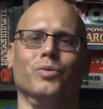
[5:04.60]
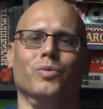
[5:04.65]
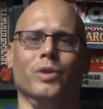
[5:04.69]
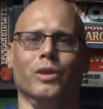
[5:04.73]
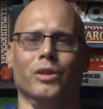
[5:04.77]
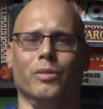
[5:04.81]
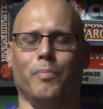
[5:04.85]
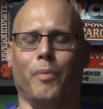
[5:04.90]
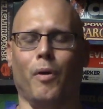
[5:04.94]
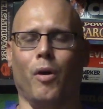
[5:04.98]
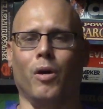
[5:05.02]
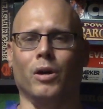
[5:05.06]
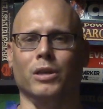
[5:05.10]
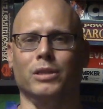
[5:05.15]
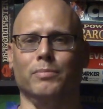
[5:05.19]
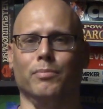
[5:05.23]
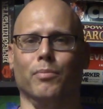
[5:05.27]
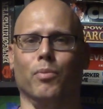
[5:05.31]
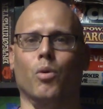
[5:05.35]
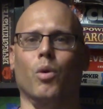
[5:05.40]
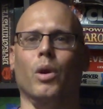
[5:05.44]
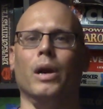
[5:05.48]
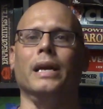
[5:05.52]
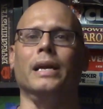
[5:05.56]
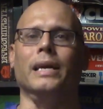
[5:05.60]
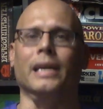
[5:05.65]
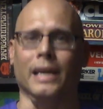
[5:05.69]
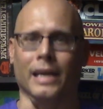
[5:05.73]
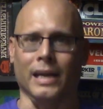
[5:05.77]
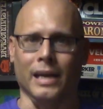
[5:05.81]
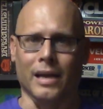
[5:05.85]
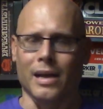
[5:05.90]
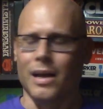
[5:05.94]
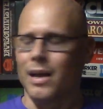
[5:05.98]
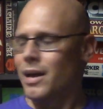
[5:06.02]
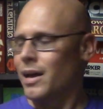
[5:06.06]
with parts
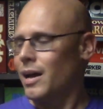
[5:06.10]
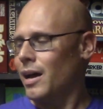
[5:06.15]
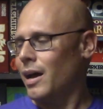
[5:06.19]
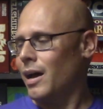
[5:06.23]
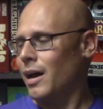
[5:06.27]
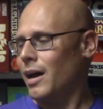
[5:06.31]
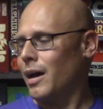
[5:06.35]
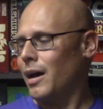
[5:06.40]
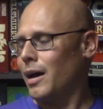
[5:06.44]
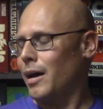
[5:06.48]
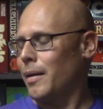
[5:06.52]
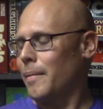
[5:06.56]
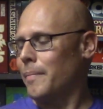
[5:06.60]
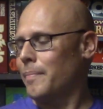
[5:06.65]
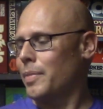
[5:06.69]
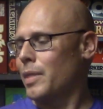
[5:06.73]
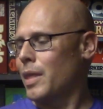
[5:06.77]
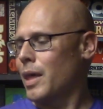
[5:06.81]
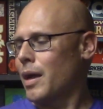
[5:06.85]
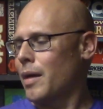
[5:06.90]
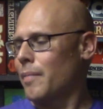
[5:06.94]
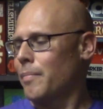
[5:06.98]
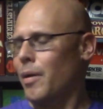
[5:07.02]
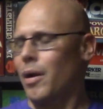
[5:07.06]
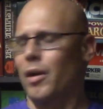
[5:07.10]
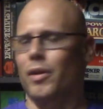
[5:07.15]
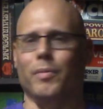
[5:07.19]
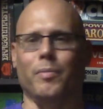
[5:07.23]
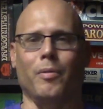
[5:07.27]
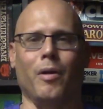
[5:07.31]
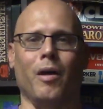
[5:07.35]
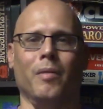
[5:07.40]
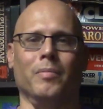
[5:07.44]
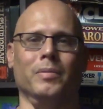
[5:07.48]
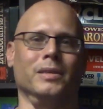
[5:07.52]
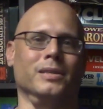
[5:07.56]
breaking. Um, part of the
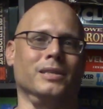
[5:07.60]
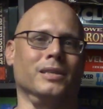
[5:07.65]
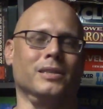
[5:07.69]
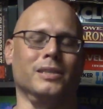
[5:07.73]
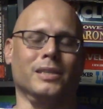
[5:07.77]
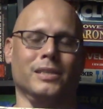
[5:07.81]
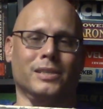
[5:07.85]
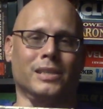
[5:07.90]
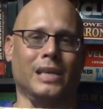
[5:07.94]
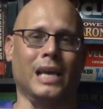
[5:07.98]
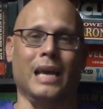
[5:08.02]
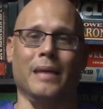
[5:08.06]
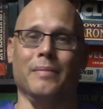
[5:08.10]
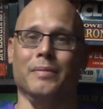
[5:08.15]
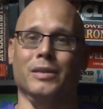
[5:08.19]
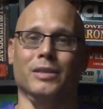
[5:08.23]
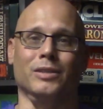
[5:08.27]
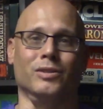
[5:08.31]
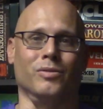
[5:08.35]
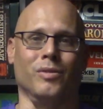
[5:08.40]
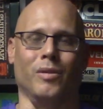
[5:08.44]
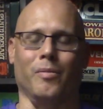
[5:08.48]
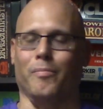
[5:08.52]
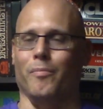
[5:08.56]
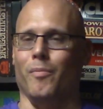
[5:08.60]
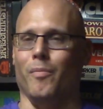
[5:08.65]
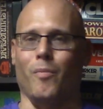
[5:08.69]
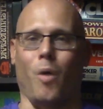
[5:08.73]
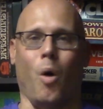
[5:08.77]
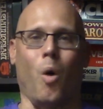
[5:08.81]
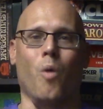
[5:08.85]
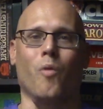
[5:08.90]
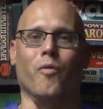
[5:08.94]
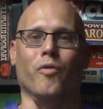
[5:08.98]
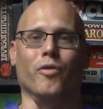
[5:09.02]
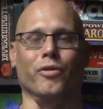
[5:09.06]
problem is, is this game is
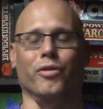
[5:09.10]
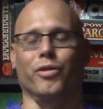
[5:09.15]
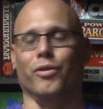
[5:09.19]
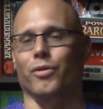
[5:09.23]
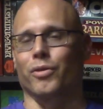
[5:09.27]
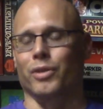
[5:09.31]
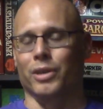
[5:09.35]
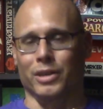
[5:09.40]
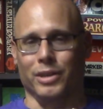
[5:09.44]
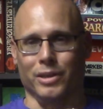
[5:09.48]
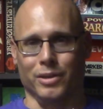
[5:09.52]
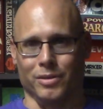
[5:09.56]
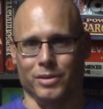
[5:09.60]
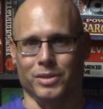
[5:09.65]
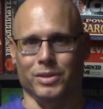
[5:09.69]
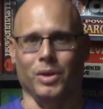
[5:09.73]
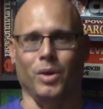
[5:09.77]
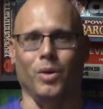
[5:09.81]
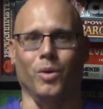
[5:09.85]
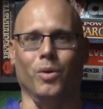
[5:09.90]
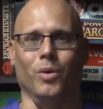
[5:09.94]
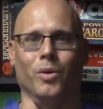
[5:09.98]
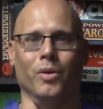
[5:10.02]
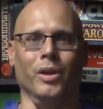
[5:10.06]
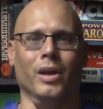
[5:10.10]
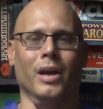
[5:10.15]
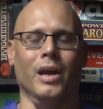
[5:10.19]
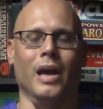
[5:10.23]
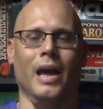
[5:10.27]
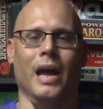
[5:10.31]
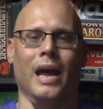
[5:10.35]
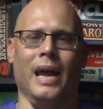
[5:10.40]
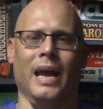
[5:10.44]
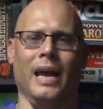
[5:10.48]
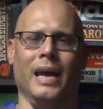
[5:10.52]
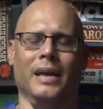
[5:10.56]
over 30 years old,
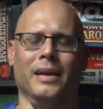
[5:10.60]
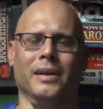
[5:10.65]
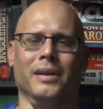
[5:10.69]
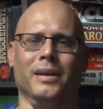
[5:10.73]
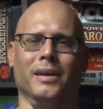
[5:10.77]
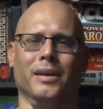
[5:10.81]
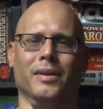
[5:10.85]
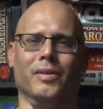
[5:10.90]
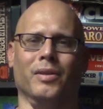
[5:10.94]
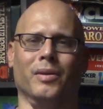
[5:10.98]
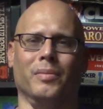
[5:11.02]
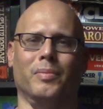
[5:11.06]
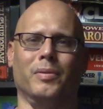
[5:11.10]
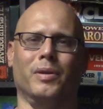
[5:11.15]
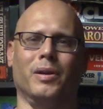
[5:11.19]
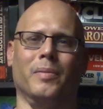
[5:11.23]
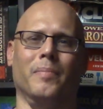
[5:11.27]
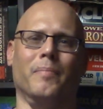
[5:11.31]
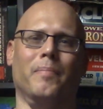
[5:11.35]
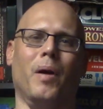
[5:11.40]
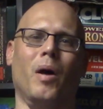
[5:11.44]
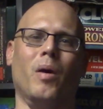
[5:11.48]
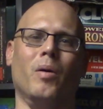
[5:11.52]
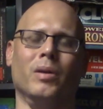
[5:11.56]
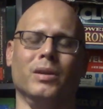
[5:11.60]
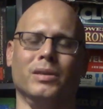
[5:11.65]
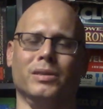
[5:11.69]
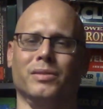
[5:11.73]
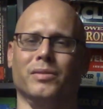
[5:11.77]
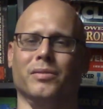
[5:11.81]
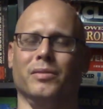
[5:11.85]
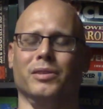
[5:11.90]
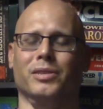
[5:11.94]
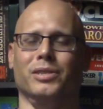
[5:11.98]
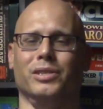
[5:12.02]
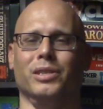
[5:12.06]
and uh, the components
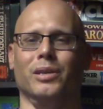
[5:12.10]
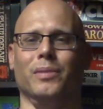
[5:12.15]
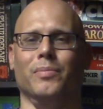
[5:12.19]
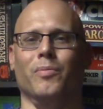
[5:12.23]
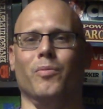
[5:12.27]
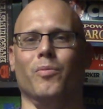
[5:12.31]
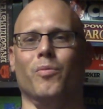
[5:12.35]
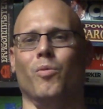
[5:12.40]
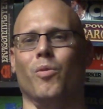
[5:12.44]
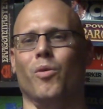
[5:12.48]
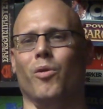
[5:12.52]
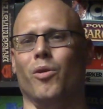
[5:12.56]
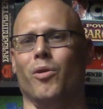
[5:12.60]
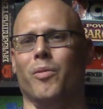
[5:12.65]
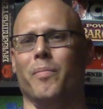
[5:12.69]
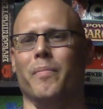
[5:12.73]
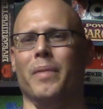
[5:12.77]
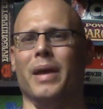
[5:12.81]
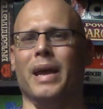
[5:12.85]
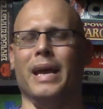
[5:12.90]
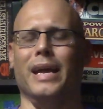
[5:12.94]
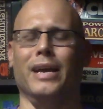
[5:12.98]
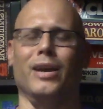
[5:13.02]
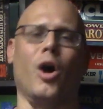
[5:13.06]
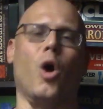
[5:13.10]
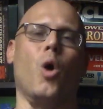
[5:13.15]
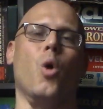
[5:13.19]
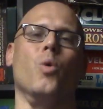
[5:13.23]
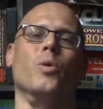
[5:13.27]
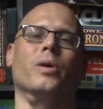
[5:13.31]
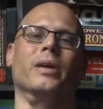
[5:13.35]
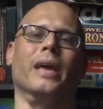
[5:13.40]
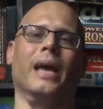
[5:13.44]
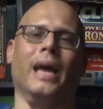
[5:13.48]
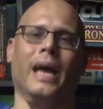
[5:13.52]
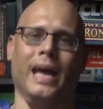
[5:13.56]
of the ship were made
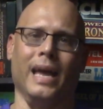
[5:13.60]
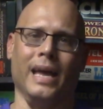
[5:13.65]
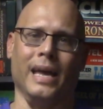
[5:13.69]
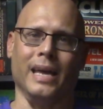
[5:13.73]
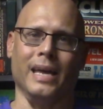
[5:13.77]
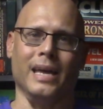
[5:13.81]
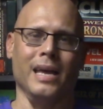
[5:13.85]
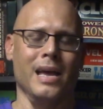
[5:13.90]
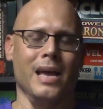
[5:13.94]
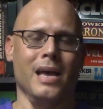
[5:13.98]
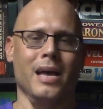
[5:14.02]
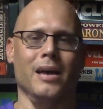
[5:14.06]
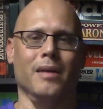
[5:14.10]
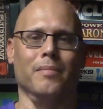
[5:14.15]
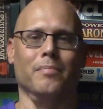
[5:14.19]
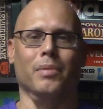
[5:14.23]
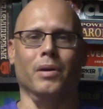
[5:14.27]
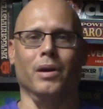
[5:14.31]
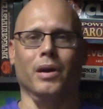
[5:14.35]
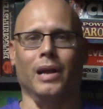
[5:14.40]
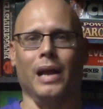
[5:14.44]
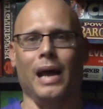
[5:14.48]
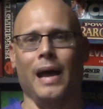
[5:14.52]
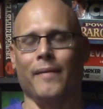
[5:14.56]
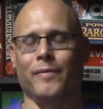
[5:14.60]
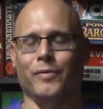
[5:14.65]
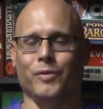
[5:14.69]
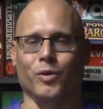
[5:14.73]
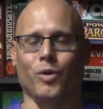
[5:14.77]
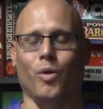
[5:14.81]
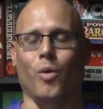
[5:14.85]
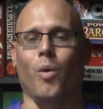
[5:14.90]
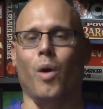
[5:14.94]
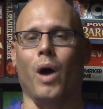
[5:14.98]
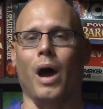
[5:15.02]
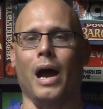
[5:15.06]
okay, but after
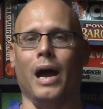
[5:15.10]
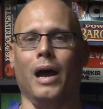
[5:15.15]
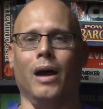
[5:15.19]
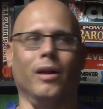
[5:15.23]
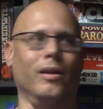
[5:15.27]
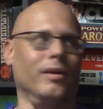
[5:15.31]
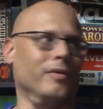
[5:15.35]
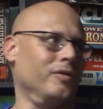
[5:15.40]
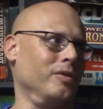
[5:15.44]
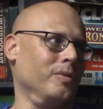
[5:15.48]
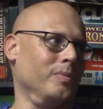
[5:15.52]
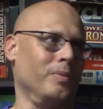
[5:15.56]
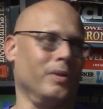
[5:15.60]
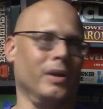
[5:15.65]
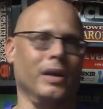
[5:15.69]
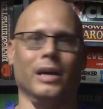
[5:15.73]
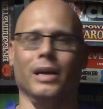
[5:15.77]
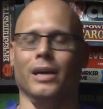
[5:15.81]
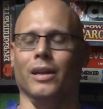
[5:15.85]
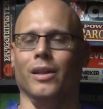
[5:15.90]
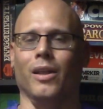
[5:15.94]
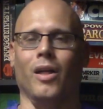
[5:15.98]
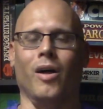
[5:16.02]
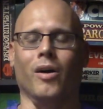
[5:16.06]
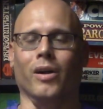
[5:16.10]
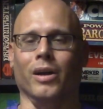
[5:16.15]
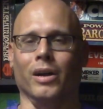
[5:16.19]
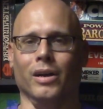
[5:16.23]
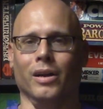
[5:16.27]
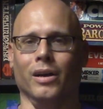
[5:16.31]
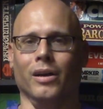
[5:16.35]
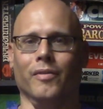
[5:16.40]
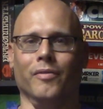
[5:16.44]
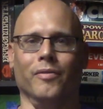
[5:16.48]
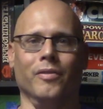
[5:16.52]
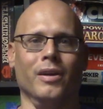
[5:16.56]
a while, if you play it long
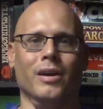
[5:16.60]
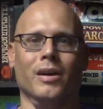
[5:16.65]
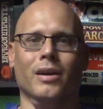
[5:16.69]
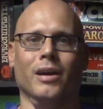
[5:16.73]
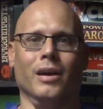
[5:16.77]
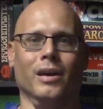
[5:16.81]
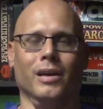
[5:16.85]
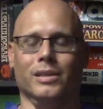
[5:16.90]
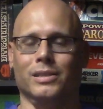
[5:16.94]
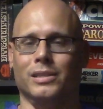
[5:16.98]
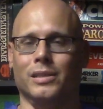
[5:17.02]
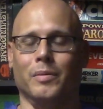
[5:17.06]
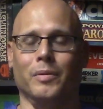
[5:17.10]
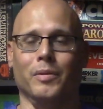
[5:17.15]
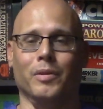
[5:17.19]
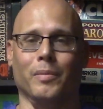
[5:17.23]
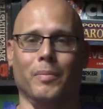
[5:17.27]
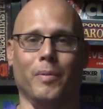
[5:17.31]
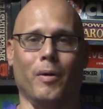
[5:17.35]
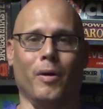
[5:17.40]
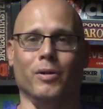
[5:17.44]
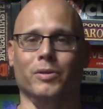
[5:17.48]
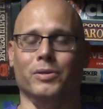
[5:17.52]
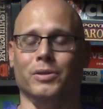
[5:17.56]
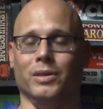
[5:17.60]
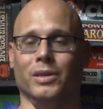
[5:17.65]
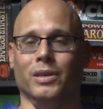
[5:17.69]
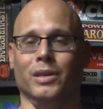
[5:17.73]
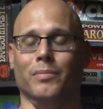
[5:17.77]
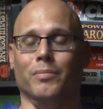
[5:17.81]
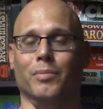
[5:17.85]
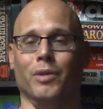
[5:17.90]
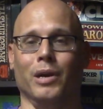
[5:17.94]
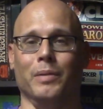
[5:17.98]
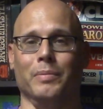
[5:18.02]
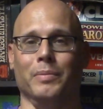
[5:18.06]
enough, uh, some of the parts are going
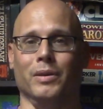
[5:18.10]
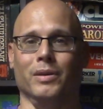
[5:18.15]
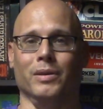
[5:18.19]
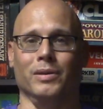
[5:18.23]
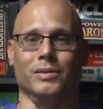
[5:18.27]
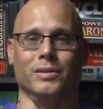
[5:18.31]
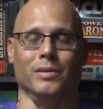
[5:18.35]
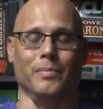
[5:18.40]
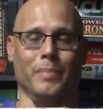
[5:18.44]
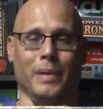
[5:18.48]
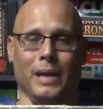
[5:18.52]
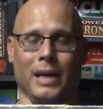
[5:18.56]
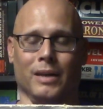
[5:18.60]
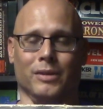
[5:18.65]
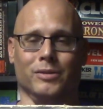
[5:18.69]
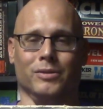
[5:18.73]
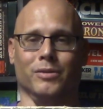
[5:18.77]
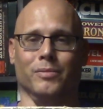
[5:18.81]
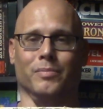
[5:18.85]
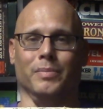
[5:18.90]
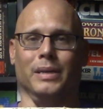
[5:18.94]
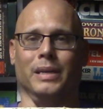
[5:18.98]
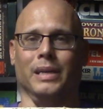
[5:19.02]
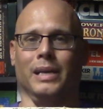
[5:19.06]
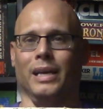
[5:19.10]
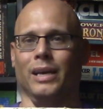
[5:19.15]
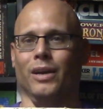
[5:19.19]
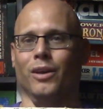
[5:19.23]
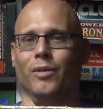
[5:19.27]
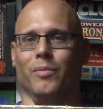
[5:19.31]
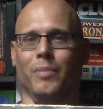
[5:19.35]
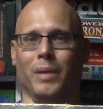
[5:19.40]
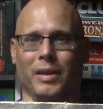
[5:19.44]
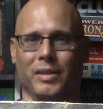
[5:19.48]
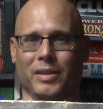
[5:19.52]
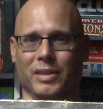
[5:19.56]
to break because the bands are being
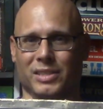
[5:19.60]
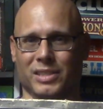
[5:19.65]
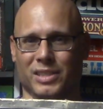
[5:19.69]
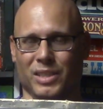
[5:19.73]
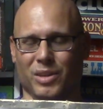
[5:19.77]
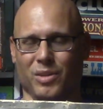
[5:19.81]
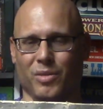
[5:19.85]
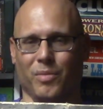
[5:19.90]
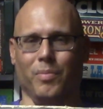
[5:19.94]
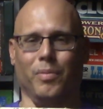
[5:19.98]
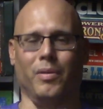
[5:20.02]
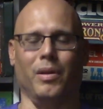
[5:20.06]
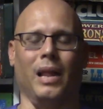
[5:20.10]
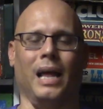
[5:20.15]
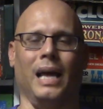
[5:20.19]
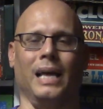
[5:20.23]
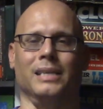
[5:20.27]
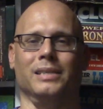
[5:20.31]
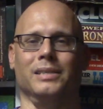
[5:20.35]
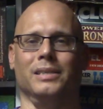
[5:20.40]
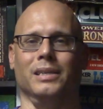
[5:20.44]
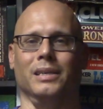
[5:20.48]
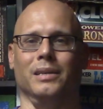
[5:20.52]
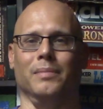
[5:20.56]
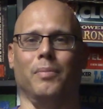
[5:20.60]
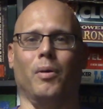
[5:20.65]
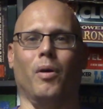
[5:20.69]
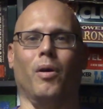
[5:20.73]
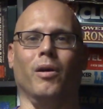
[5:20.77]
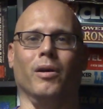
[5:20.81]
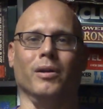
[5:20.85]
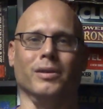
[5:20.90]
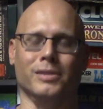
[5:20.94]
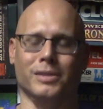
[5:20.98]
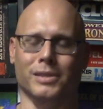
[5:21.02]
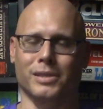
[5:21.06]
held by these little plastic
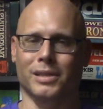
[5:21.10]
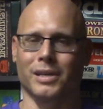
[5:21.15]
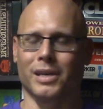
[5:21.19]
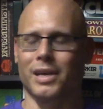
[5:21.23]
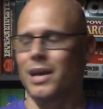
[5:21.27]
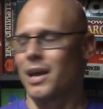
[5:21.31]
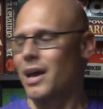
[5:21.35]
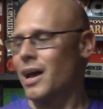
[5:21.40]
parts.